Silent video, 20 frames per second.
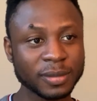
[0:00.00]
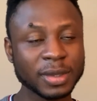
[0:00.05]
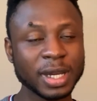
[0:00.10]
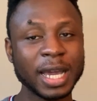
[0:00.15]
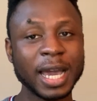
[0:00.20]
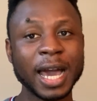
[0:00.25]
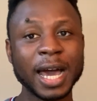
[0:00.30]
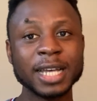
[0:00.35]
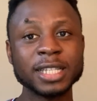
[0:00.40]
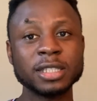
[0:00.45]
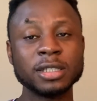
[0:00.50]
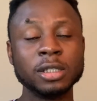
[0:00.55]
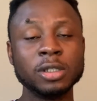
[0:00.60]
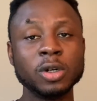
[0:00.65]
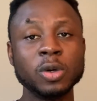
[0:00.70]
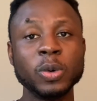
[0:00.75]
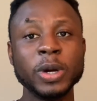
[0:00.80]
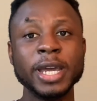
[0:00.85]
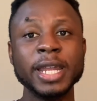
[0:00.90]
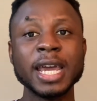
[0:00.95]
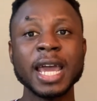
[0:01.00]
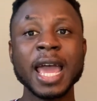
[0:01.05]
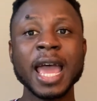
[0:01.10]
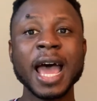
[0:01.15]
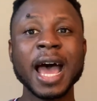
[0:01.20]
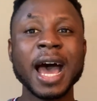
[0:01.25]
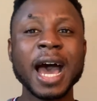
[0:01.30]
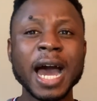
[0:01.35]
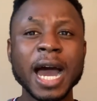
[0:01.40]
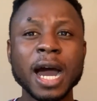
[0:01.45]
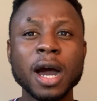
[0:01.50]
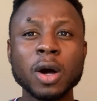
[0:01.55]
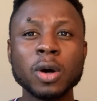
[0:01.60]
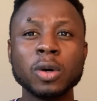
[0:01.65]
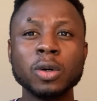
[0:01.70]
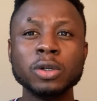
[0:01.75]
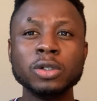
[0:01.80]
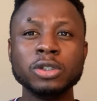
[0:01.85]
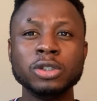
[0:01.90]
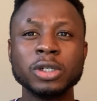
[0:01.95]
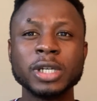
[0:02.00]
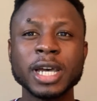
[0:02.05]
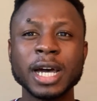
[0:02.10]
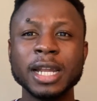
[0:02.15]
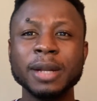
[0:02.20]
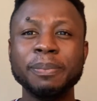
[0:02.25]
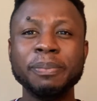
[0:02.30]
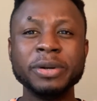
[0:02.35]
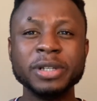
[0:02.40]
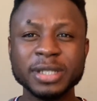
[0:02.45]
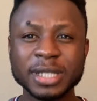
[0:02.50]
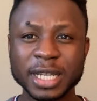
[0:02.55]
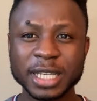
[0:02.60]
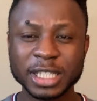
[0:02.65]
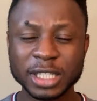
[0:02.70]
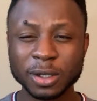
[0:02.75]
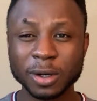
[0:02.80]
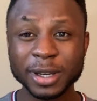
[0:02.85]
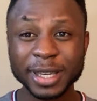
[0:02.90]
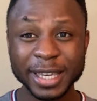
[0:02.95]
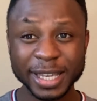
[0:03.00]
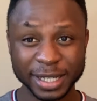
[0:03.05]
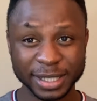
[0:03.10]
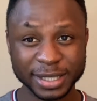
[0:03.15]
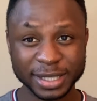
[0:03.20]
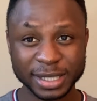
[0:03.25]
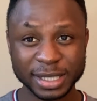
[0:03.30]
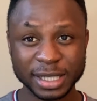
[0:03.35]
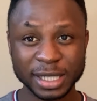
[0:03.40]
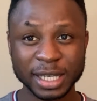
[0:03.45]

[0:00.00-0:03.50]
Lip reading: has to do with how you can present your case,